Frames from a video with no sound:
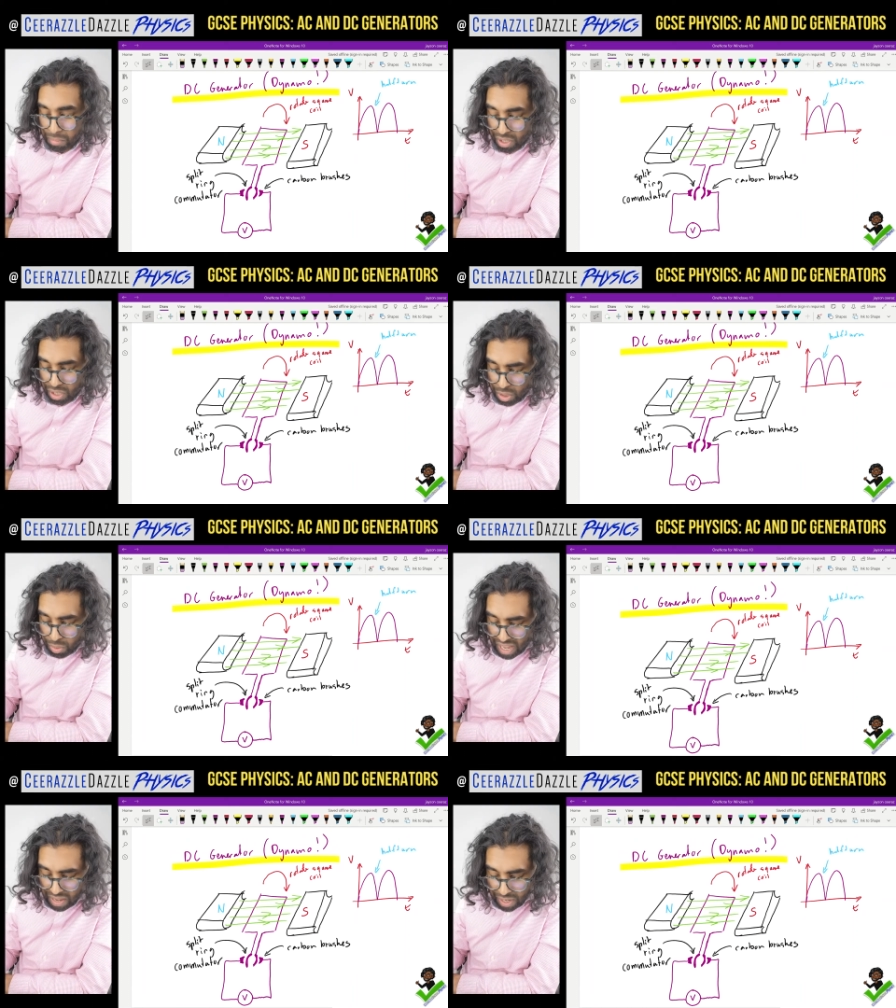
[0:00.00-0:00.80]
Because
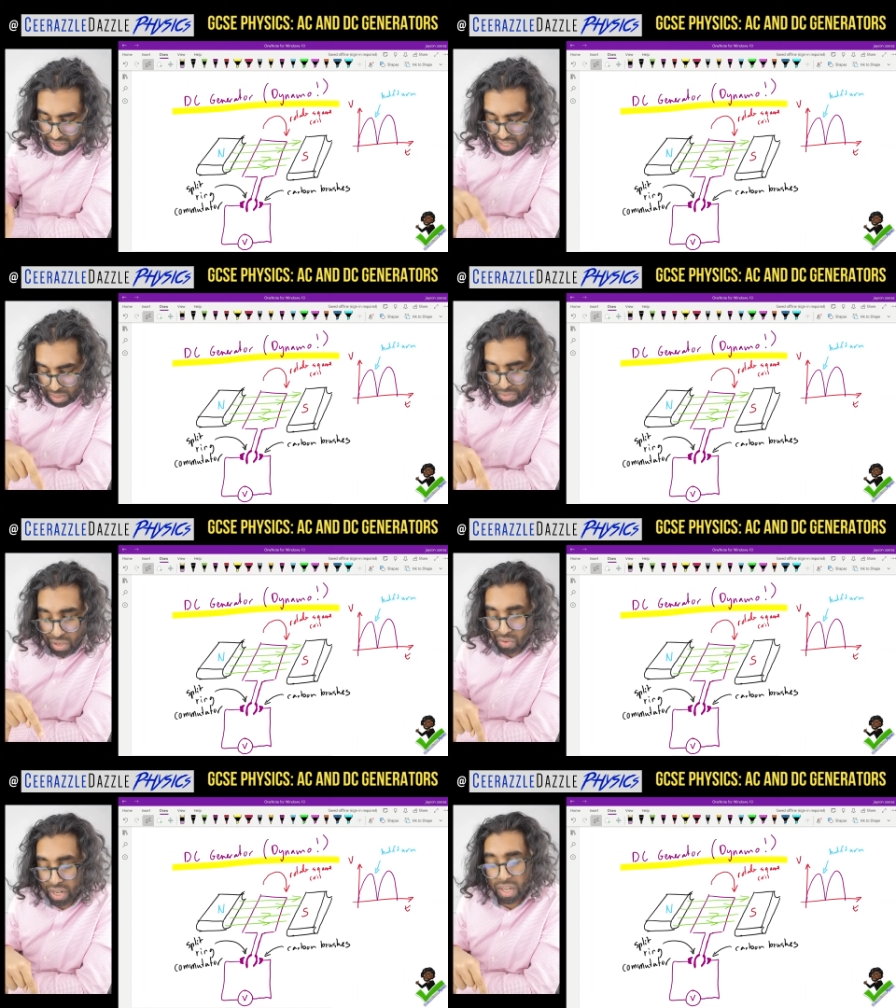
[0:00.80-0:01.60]
we have a
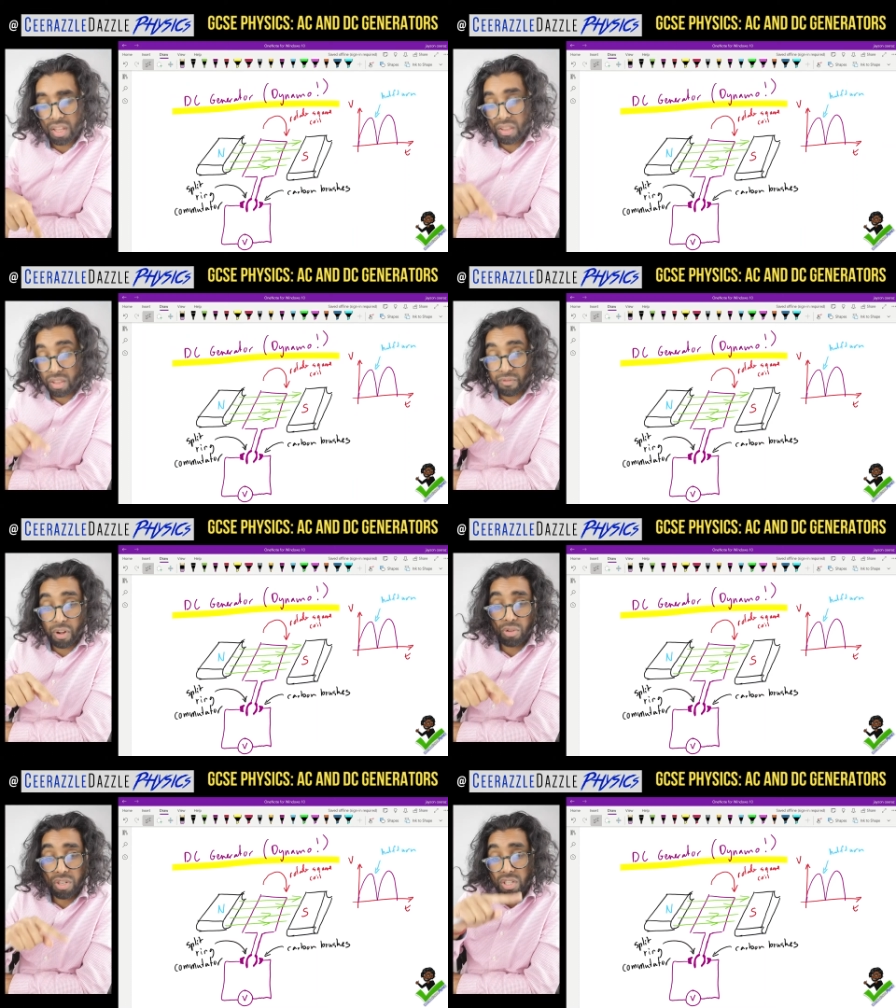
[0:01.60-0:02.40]
split ring, the
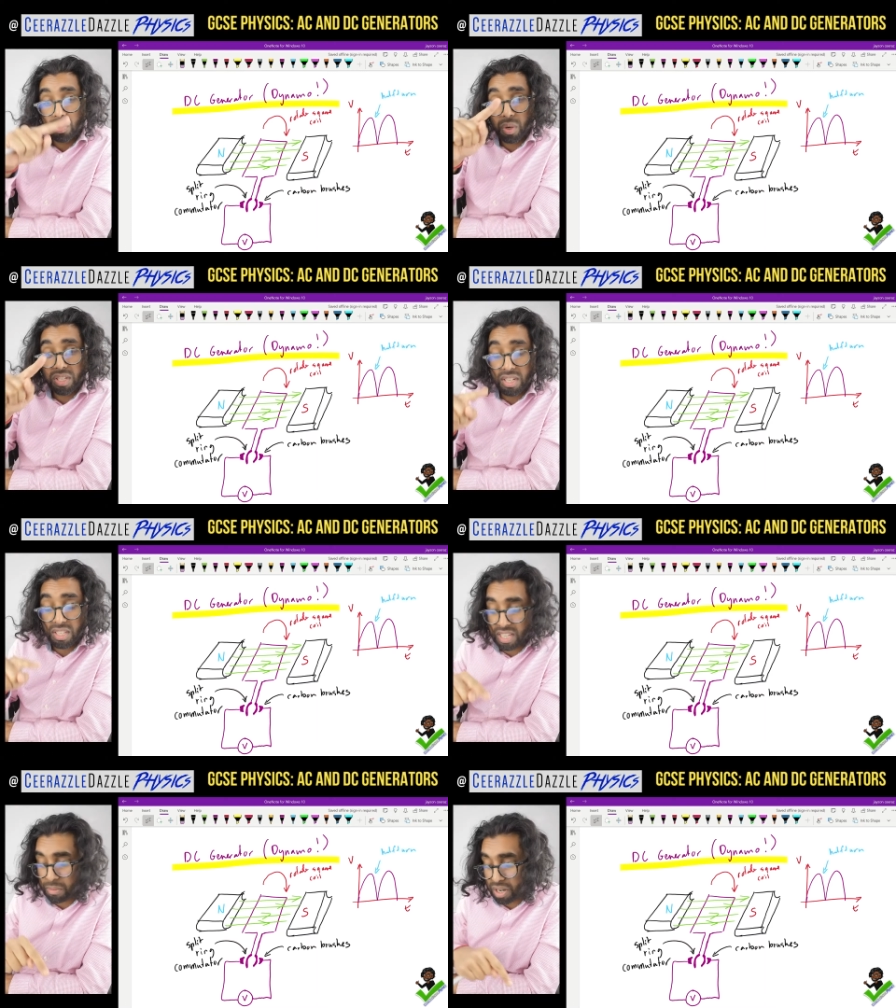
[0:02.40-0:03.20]
voltage is always in the
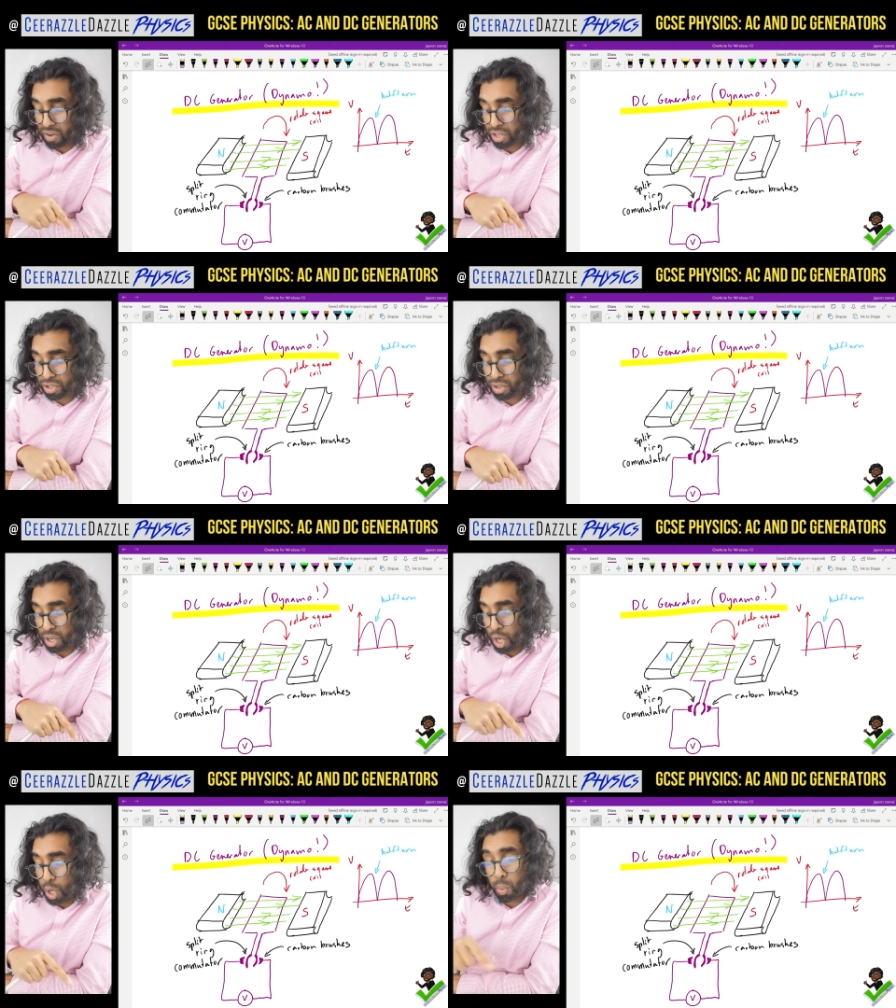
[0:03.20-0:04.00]
same
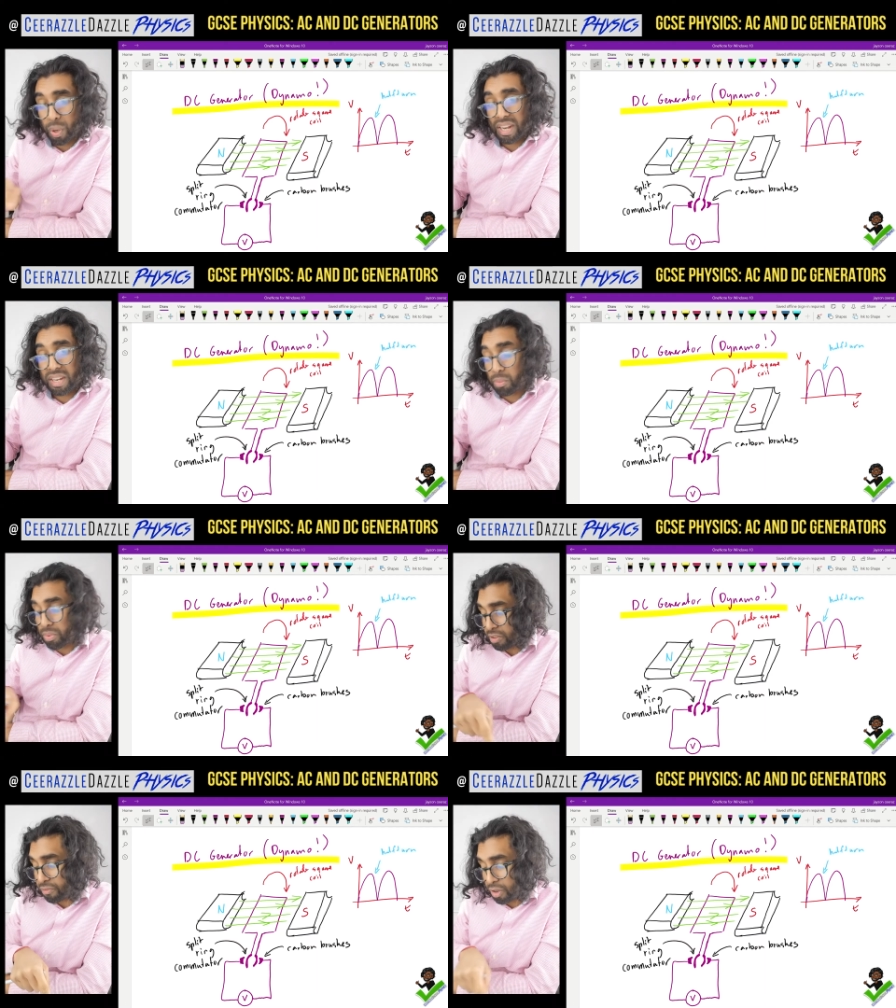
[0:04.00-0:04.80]
direction. We end up
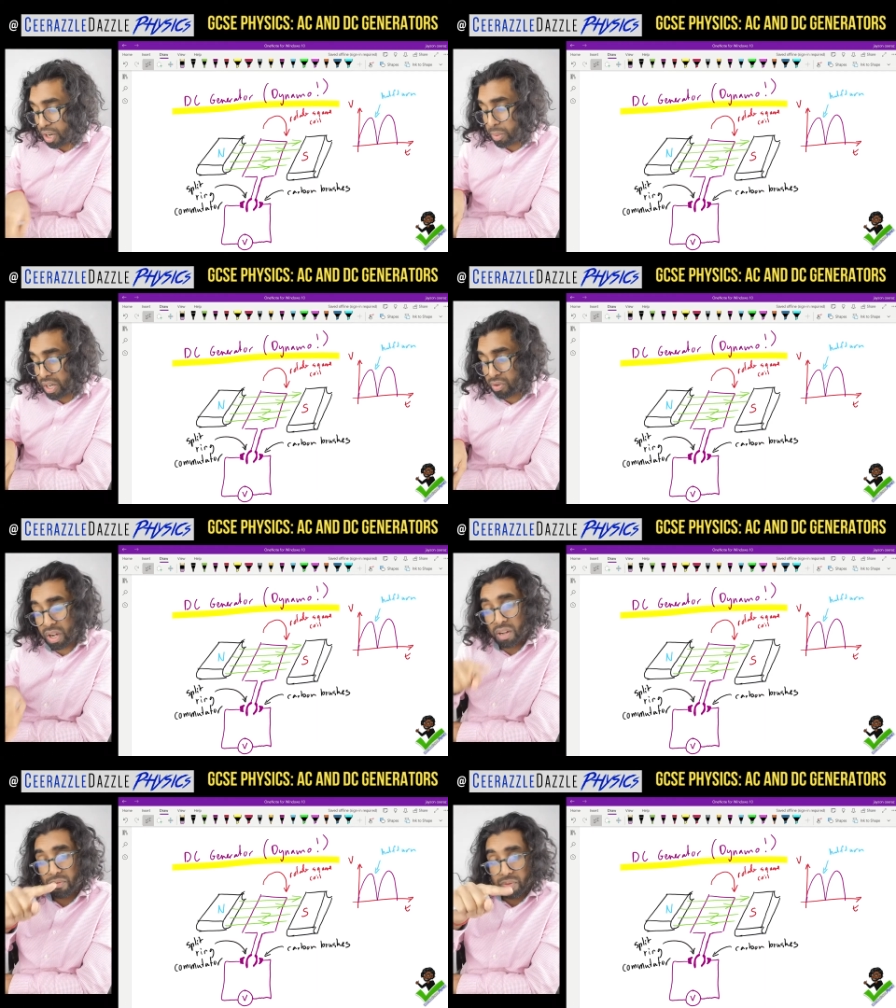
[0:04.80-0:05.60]
with the following
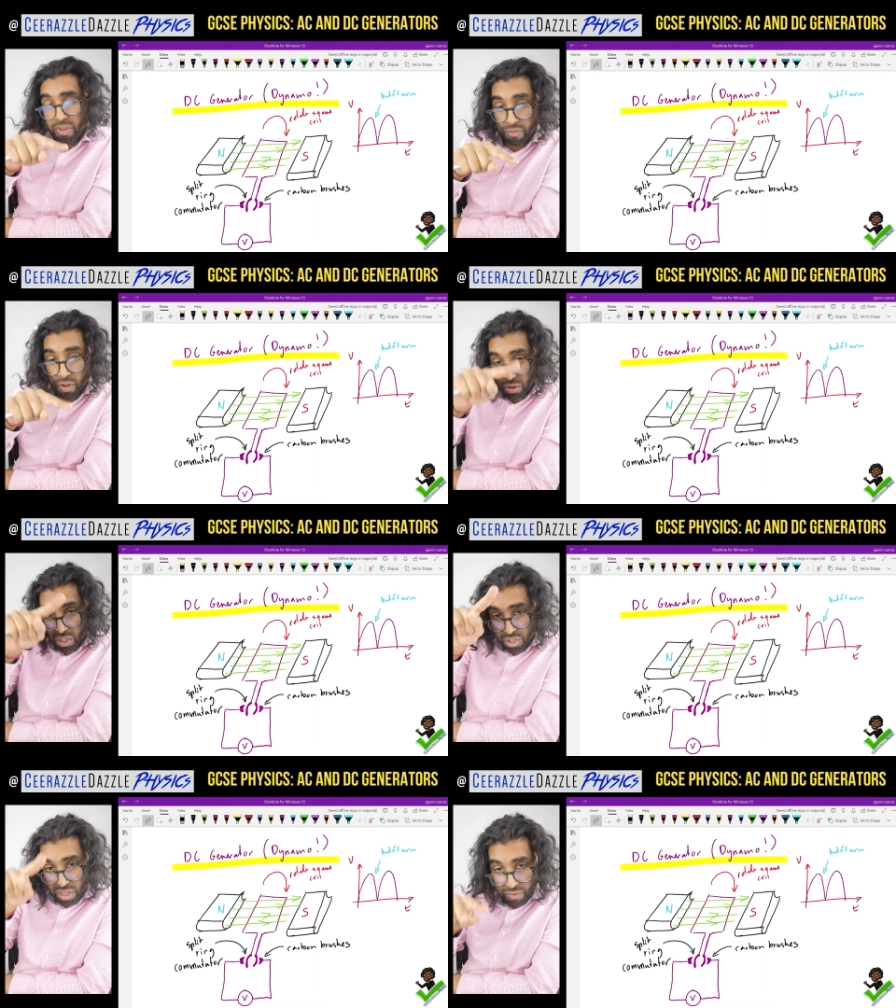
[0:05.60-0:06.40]
graph, the
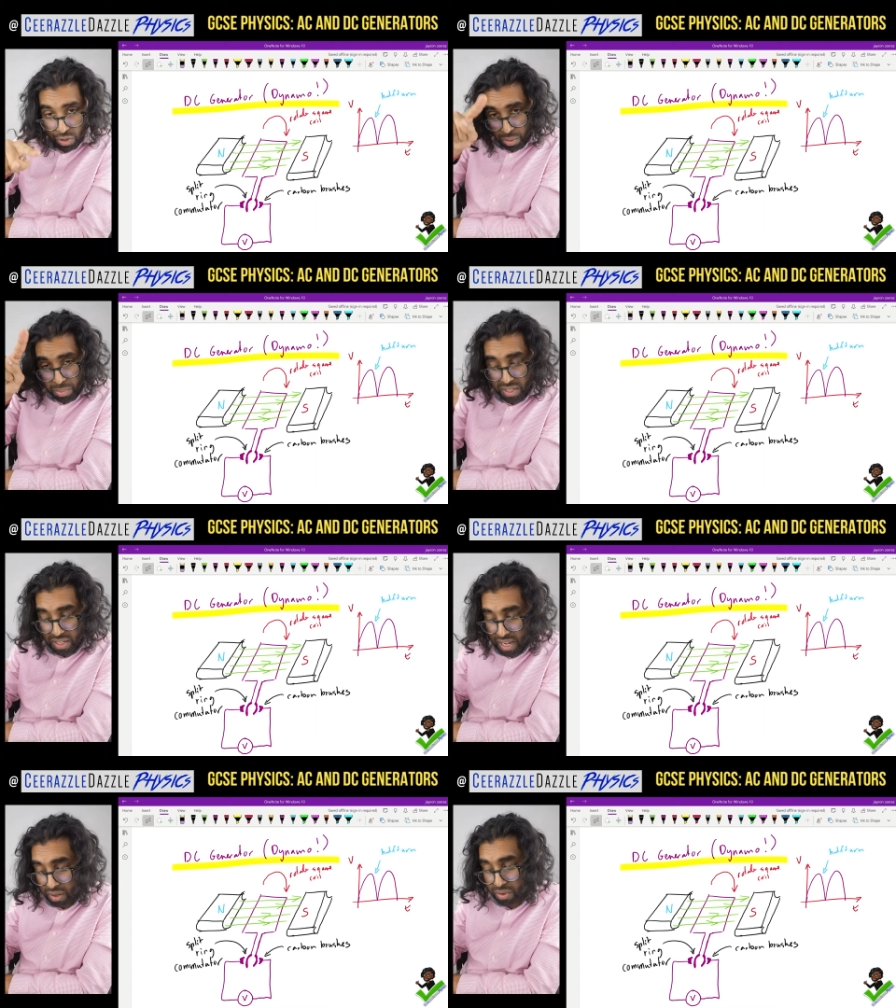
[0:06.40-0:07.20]
voltage never dropping
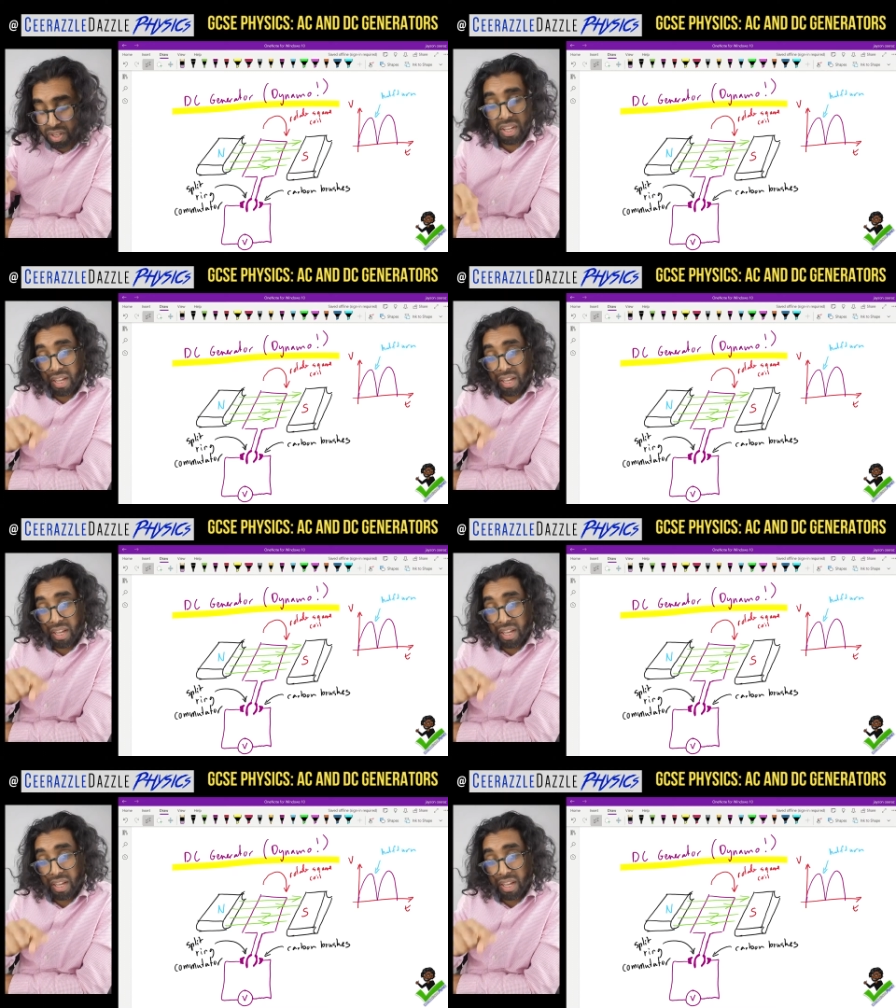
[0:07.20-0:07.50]
down.